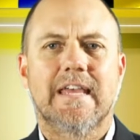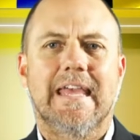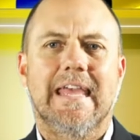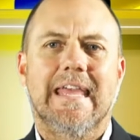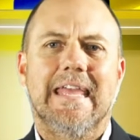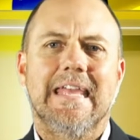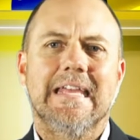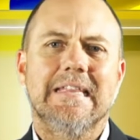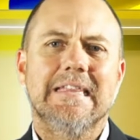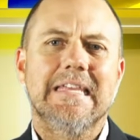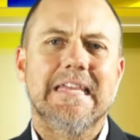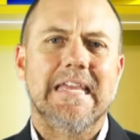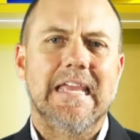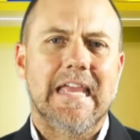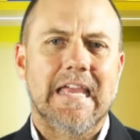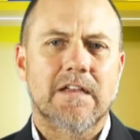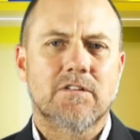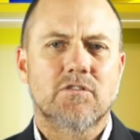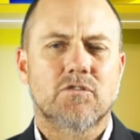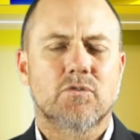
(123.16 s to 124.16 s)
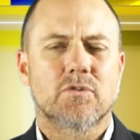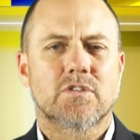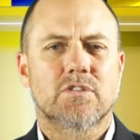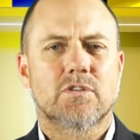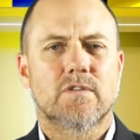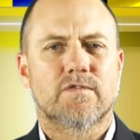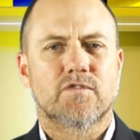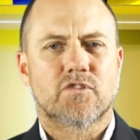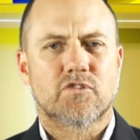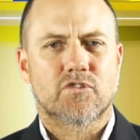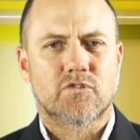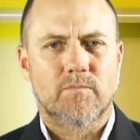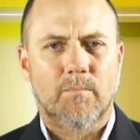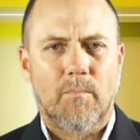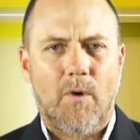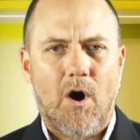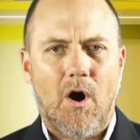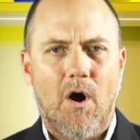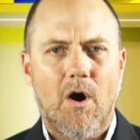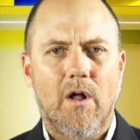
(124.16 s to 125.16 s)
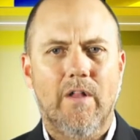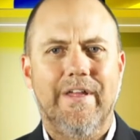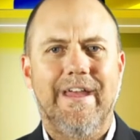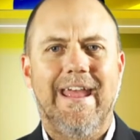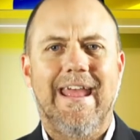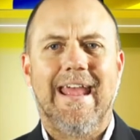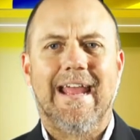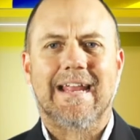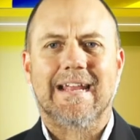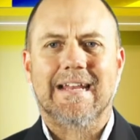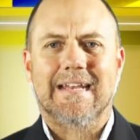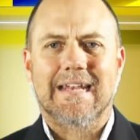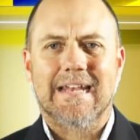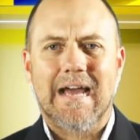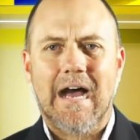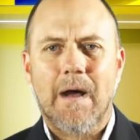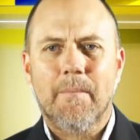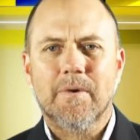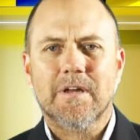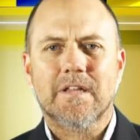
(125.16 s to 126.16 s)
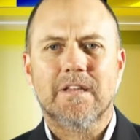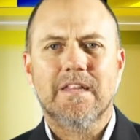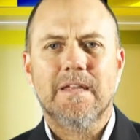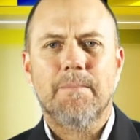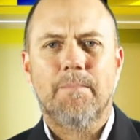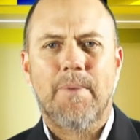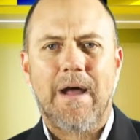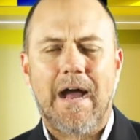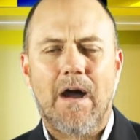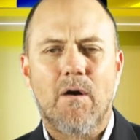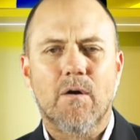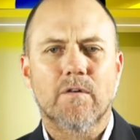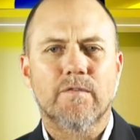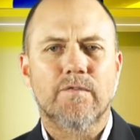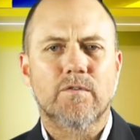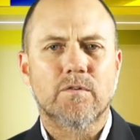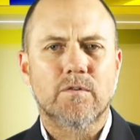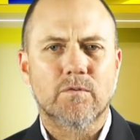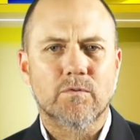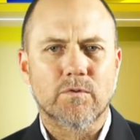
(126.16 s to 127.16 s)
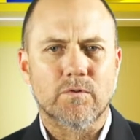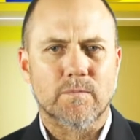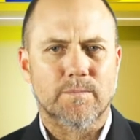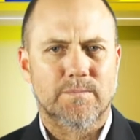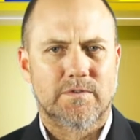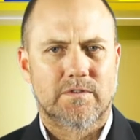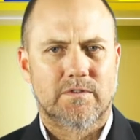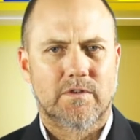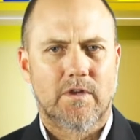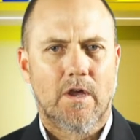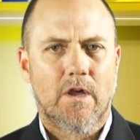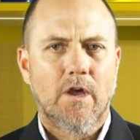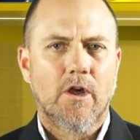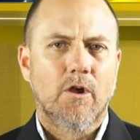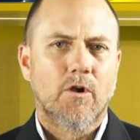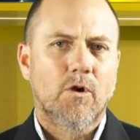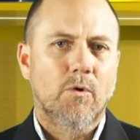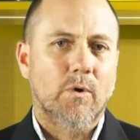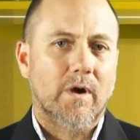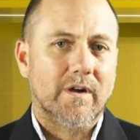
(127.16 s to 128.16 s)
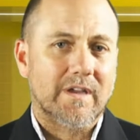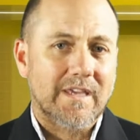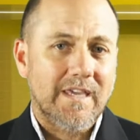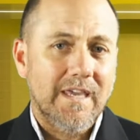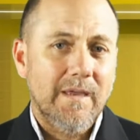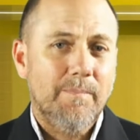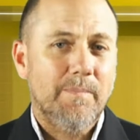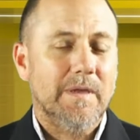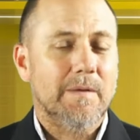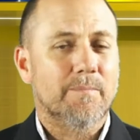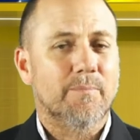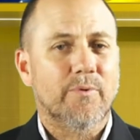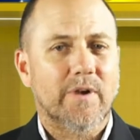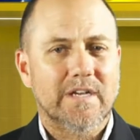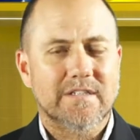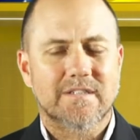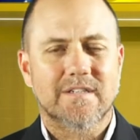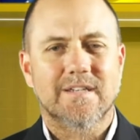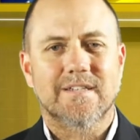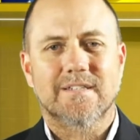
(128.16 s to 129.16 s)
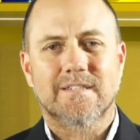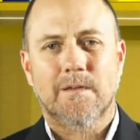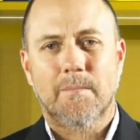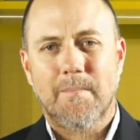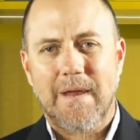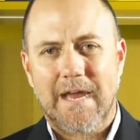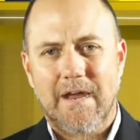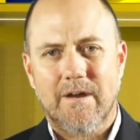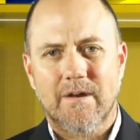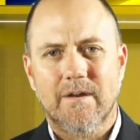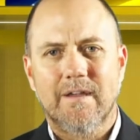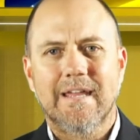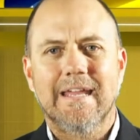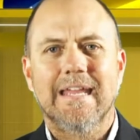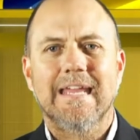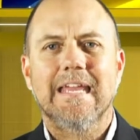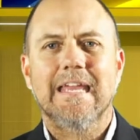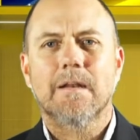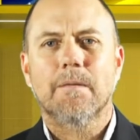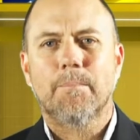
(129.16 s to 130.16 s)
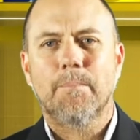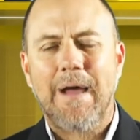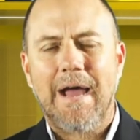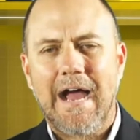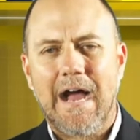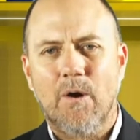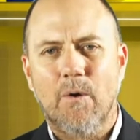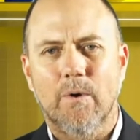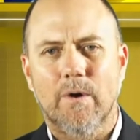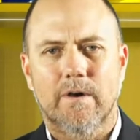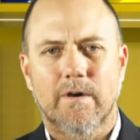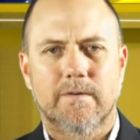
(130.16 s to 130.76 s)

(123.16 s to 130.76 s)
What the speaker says: in the interest of small, economically powerful groups who are keeping President Temer in power.